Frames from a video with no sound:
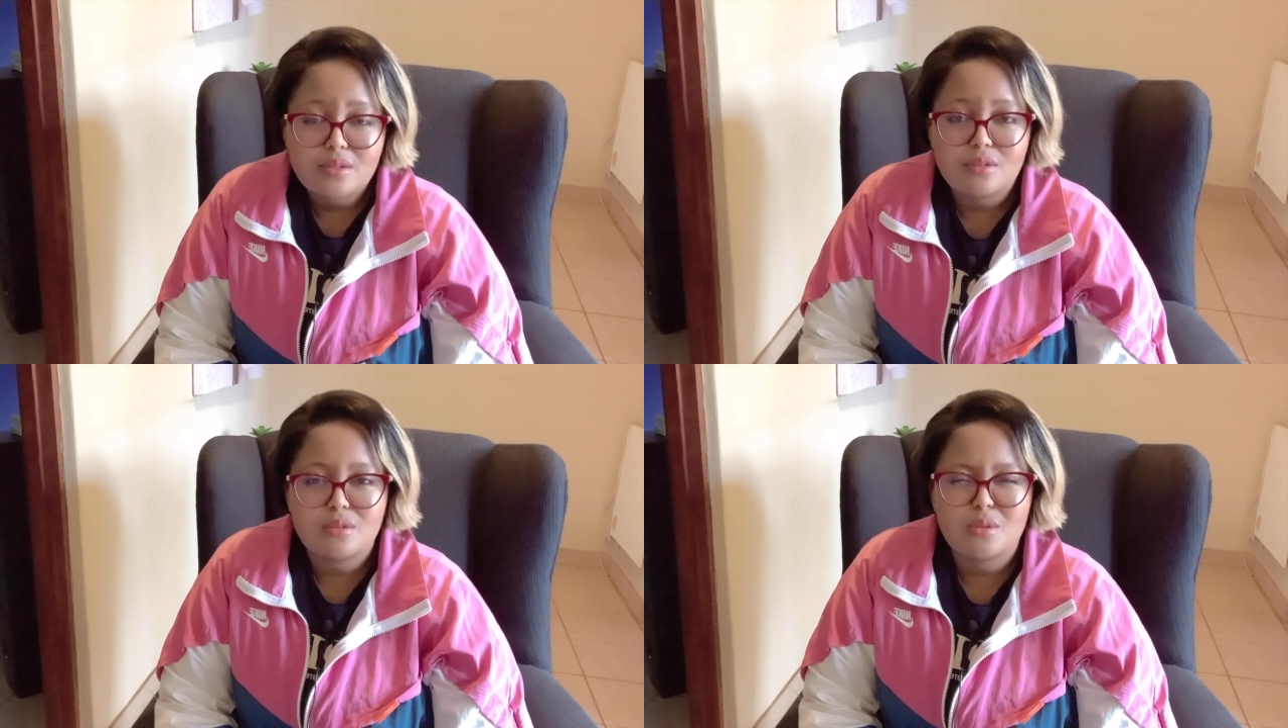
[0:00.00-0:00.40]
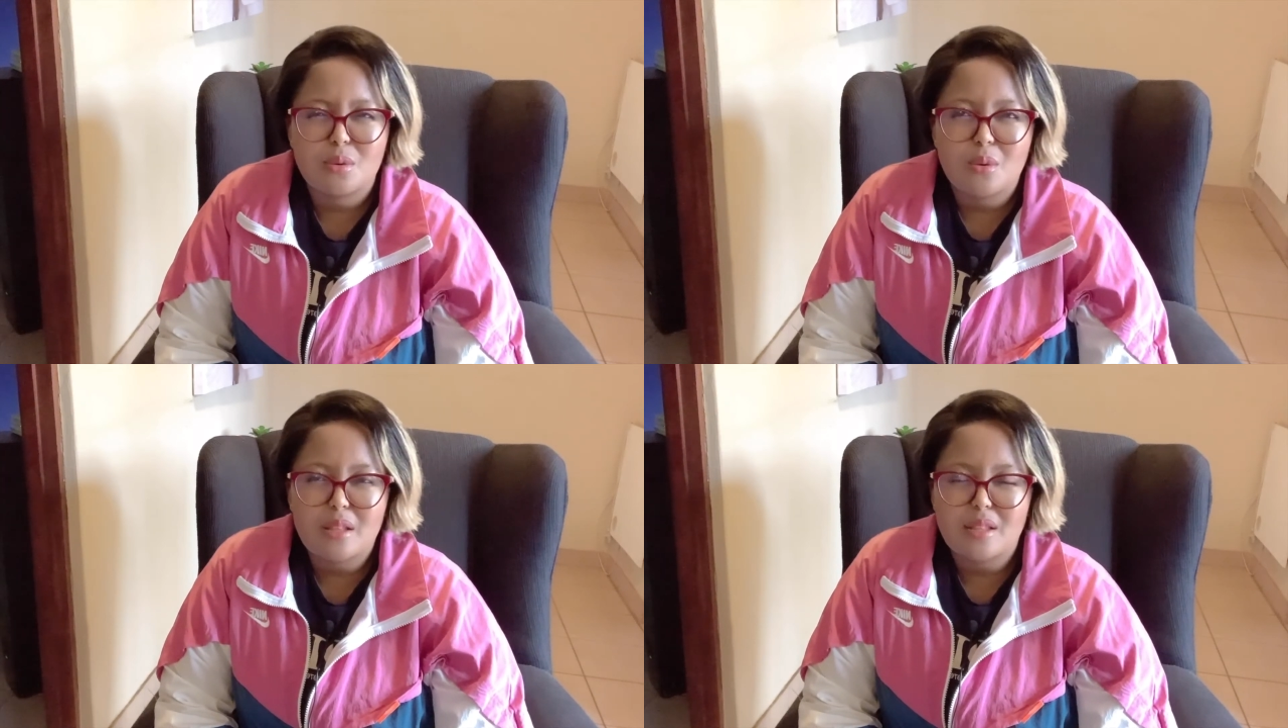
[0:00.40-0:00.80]

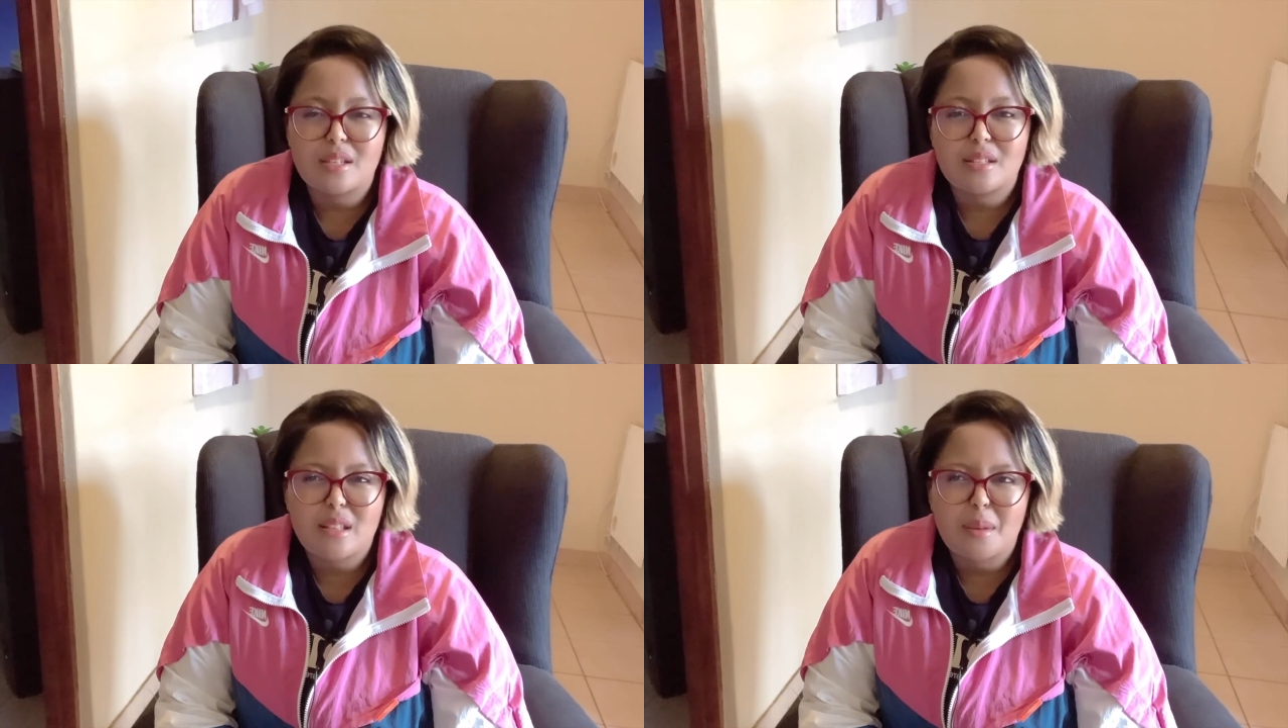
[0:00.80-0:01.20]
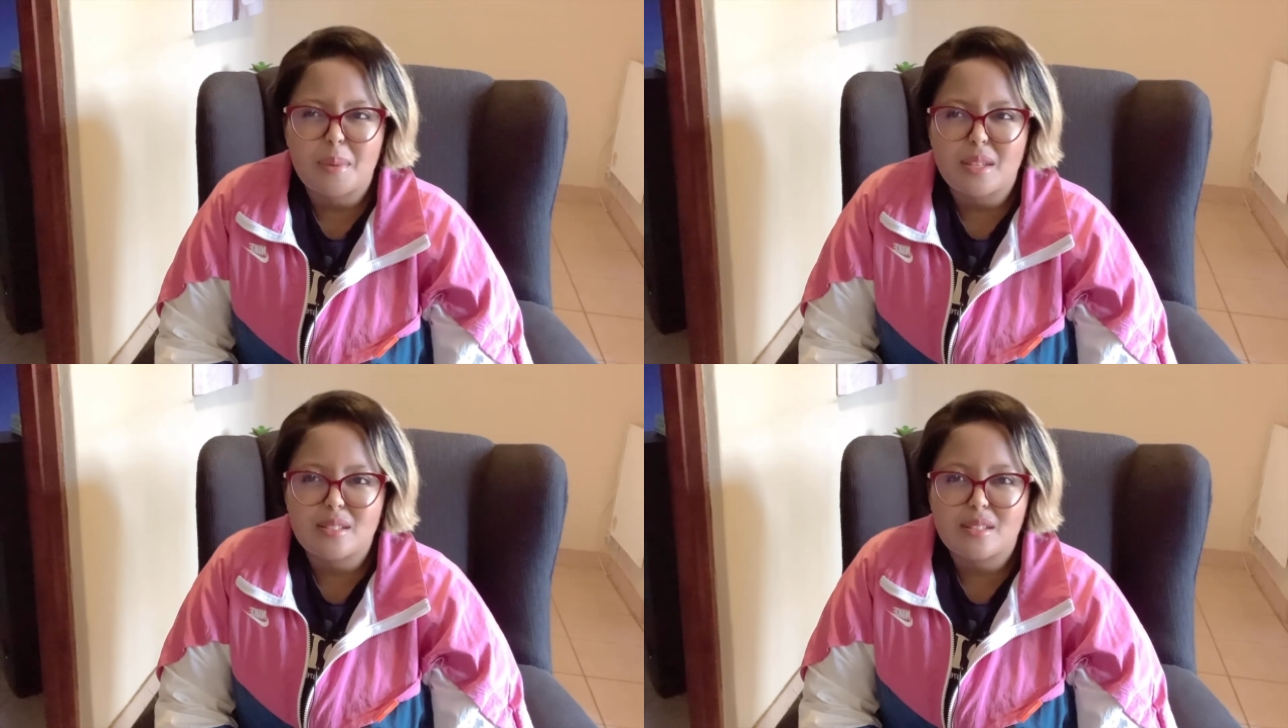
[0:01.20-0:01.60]
so I think they're
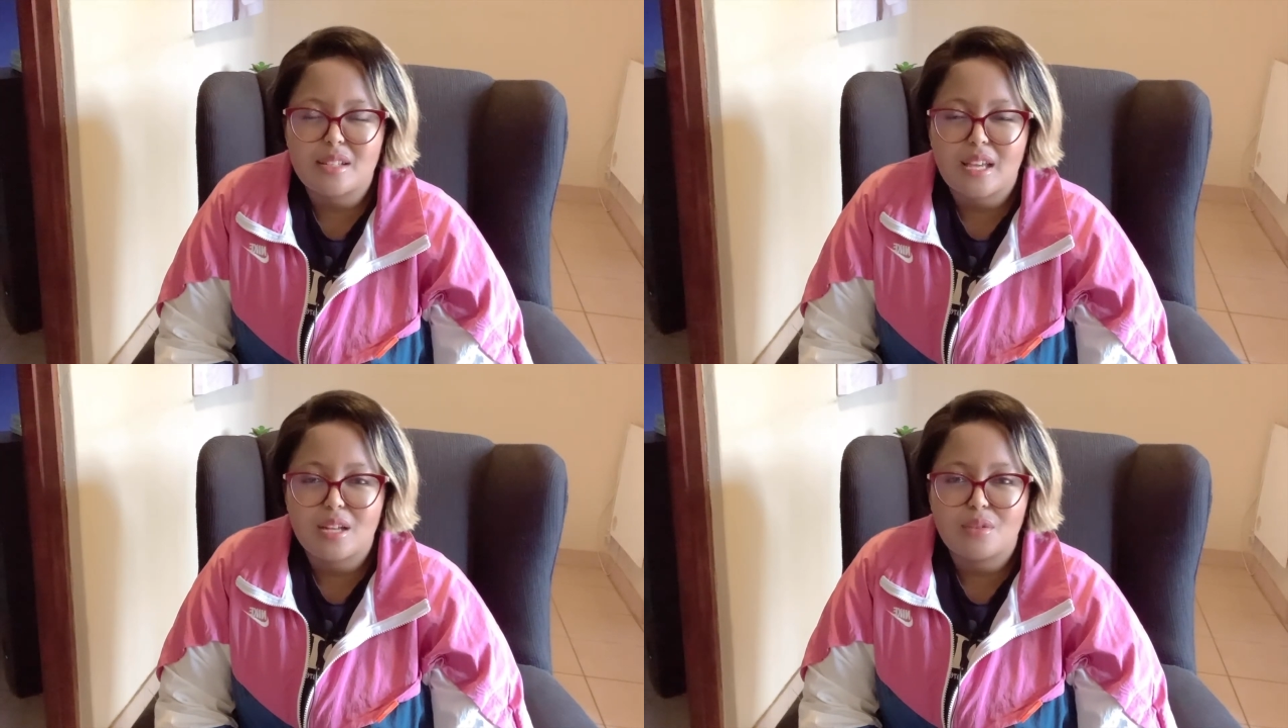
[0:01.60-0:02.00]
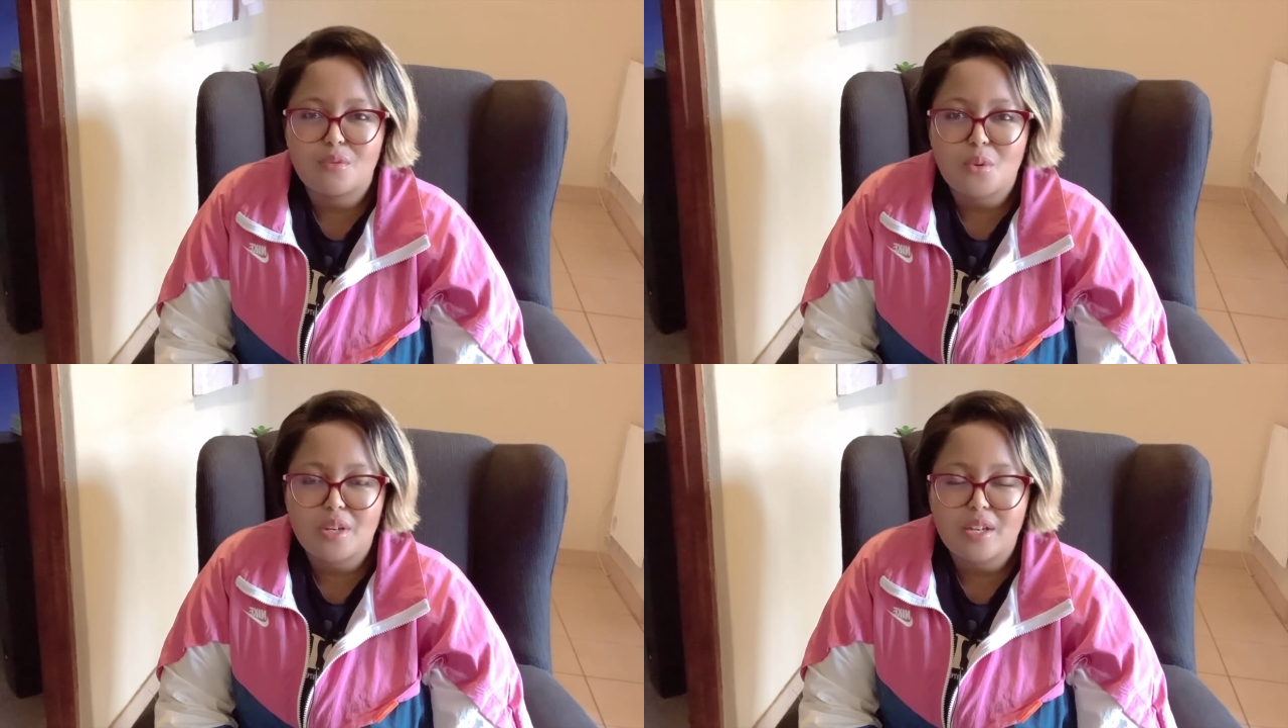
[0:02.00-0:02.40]
based in
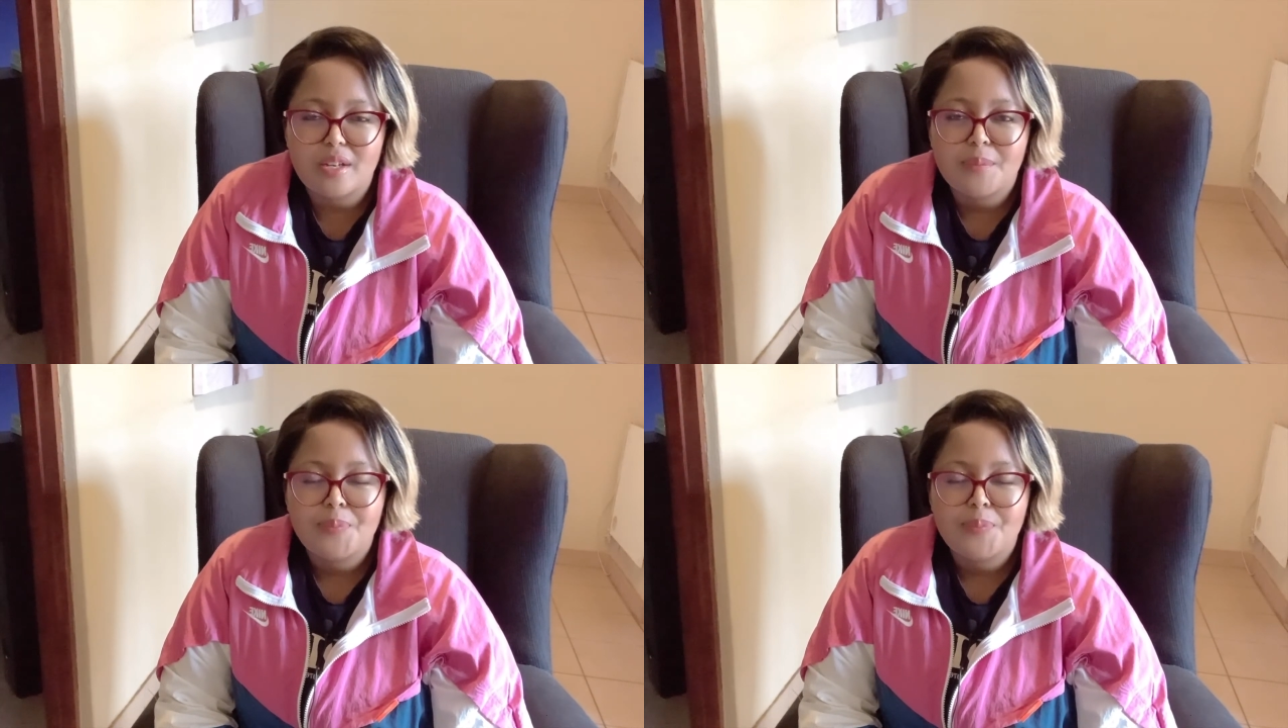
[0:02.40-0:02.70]
California,